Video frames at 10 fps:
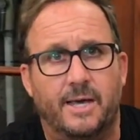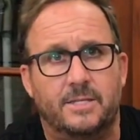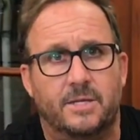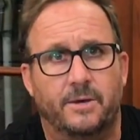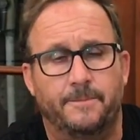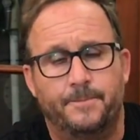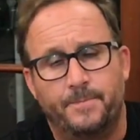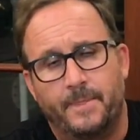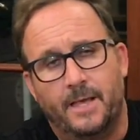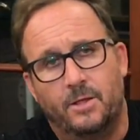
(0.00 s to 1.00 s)
So
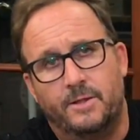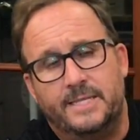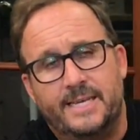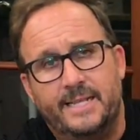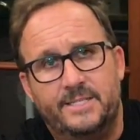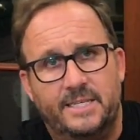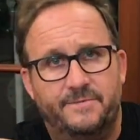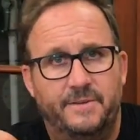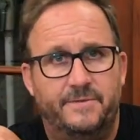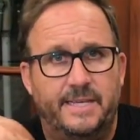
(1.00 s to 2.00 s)
a lot of these
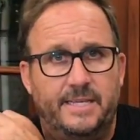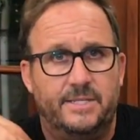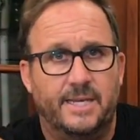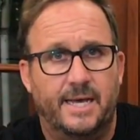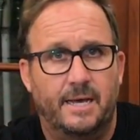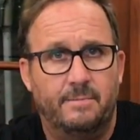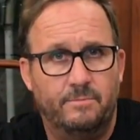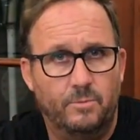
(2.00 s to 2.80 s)
18650s